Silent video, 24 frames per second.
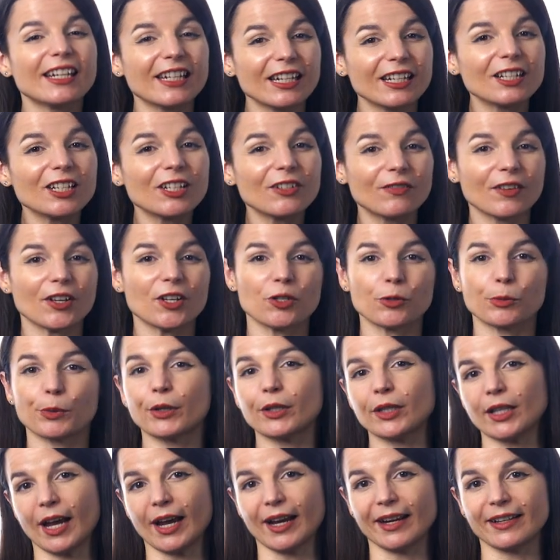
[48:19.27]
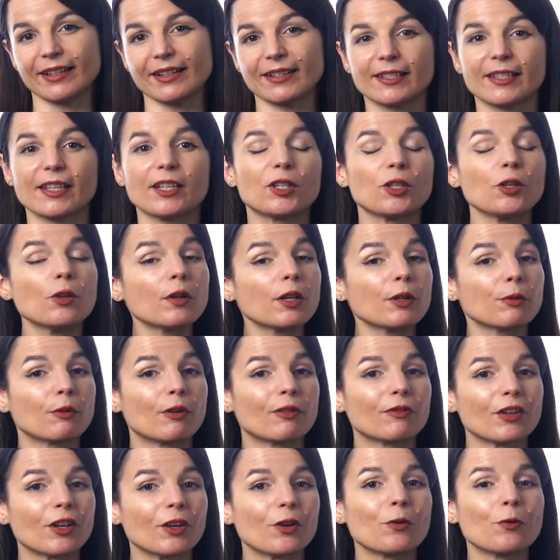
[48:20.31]
individual lines that you can
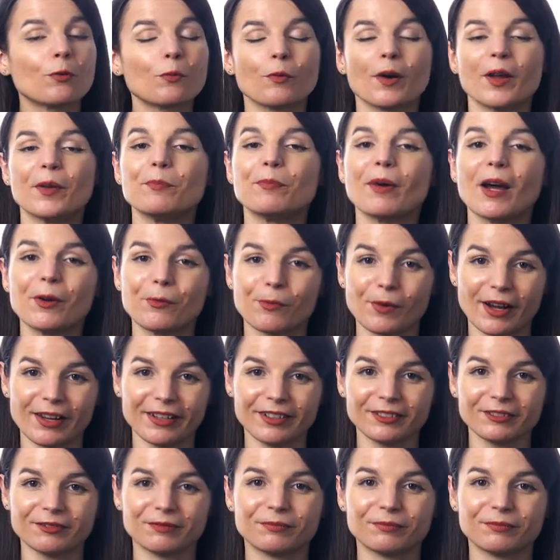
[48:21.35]
review one by one.